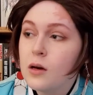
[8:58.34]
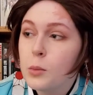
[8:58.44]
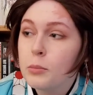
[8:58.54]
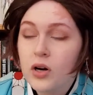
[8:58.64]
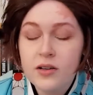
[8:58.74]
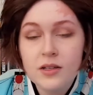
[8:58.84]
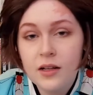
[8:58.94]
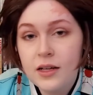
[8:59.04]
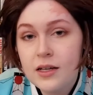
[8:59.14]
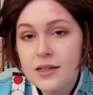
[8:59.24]

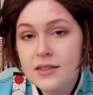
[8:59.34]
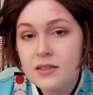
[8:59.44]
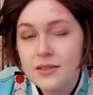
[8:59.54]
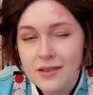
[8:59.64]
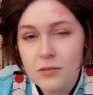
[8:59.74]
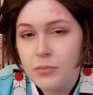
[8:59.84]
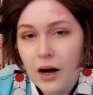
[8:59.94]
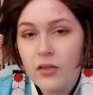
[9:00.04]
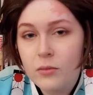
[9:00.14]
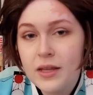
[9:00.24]
personally it doesn't
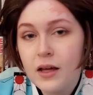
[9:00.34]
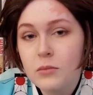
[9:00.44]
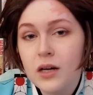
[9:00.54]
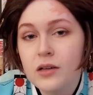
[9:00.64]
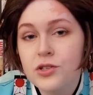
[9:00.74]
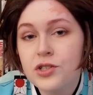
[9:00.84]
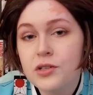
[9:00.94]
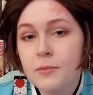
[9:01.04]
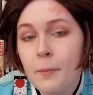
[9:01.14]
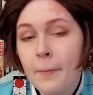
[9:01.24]
bother me that much.
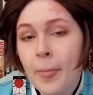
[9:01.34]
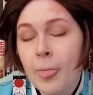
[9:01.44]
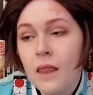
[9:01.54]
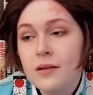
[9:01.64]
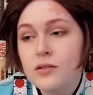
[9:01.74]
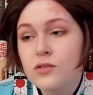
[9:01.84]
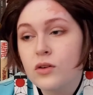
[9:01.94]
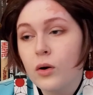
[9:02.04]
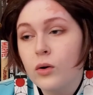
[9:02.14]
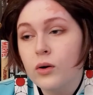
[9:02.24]

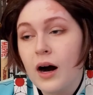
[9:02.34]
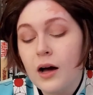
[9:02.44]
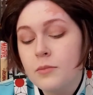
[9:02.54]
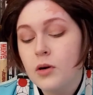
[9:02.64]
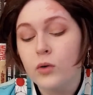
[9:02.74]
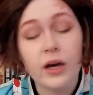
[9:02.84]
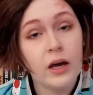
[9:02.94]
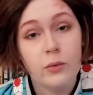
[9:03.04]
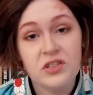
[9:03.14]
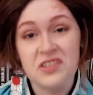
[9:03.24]
So I'm
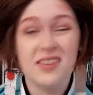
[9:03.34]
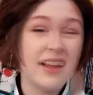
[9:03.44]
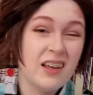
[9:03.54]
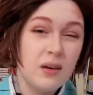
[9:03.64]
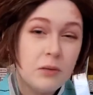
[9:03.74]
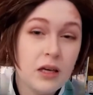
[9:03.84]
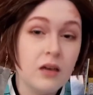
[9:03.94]
okay with just letting it be.